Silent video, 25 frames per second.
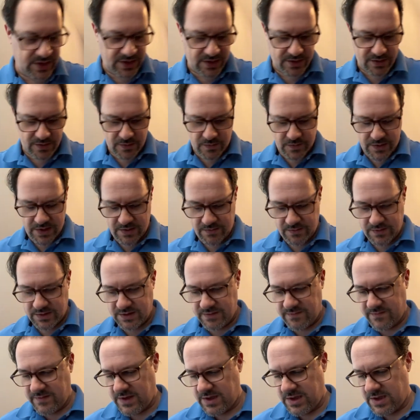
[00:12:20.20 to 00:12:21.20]
it away really
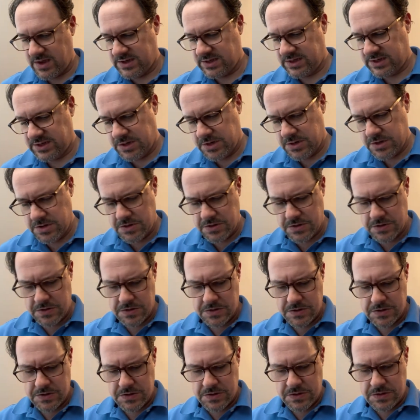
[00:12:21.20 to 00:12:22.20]
fast.
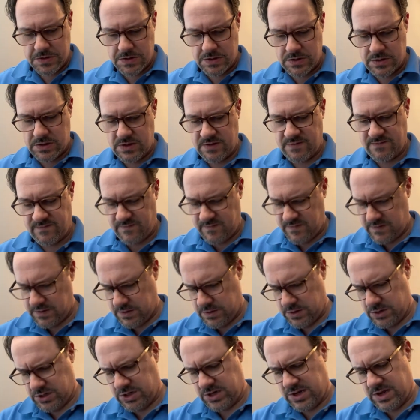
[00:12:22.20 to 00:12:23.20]
The
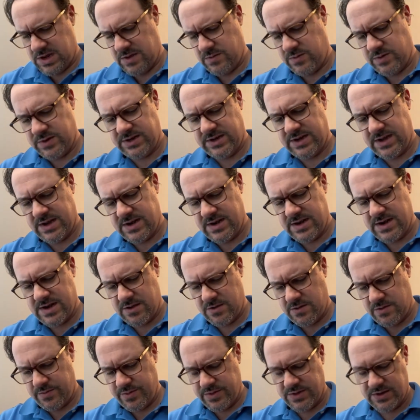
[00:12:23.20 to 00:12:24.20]
filler tab, what side did I
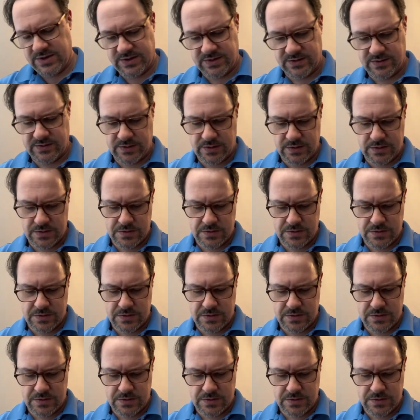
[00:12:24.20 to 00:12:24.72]
open this on?